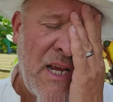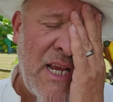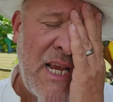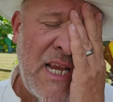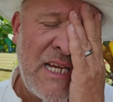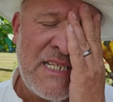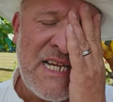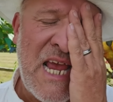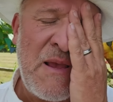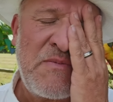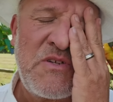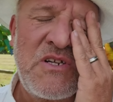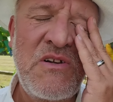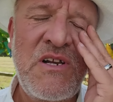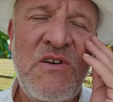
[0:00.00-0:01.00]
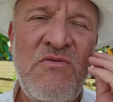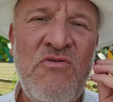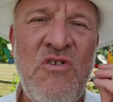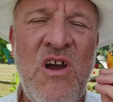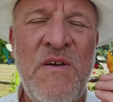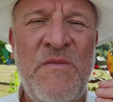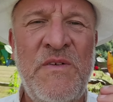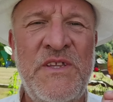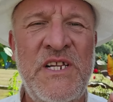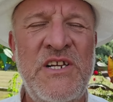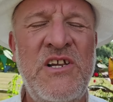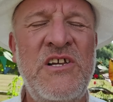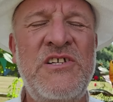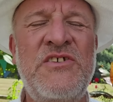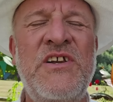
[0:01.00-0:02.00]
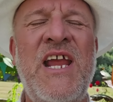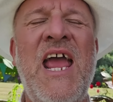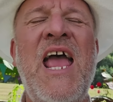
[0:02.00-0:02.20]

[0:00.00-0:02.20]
It is absolutely rife in the nursery.